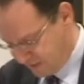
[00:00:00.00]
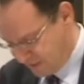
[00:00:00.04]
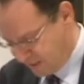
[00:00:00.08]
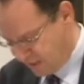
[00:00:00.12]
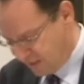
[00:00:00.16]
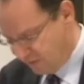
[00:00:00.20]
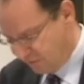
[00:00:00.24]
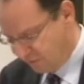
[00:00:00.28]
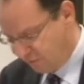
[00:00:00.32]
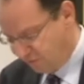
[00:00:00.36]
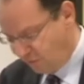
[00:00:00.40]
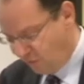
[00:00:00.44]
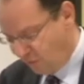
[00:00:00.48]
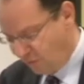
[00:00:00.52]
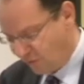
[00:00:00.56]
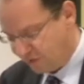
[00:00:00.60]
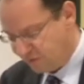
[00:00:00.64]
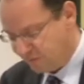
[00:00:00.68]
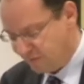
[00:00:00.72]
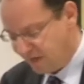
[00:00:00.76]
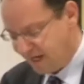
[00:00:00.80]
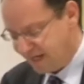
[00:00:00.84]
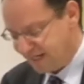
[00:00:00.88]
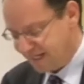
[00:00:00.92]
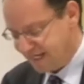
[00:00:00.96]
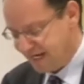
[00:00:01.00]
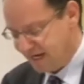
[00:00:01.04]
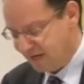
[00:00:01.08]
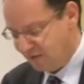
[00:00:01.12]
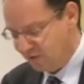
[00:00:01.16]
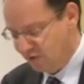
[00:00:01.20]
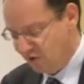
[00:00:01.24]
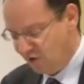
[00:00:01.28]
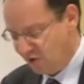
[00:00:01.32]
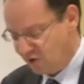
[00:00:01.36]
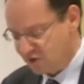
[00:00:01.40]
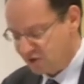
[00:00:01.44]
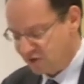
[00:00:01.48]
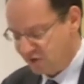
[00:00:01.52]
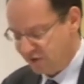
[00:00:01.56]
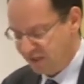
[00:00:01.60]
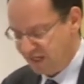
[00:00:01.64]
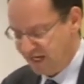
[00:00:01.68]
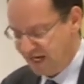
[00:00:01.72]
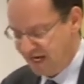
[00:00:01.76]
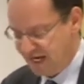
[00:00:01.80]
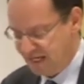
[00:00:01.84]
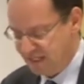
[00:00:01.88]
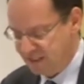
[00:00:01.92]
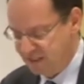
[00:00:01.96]
Fourth, my account knocks on the
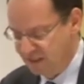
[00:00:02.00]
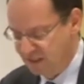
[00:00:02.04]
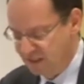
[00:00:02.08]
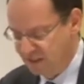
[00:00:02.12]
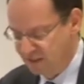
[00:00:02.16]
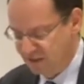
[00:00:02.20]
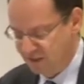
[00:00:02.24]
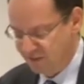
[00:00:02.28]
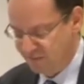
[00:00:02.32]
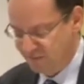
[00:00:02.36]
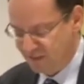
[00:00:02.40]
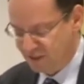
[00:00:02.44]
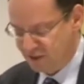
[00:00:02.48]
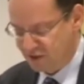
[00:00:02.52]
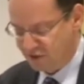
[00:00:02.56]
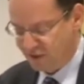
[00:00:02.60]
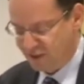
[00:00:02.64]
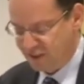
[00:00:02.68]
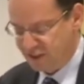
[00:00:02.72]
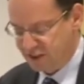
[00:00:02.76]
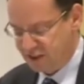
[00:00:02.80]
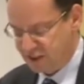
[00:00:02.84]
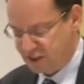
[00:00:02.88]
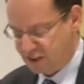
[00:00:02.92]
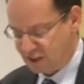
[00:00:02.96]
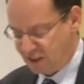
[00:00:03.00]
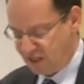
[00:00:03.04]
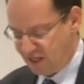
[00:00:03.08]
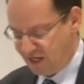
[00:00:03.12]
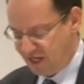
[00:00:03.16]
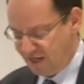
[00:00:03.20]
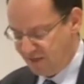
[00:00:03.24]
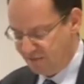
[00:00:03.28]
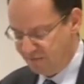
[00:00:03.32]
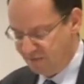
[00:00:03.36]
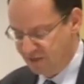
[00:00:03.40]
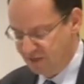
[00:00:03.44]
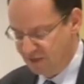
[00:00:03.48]
head the administration's claim,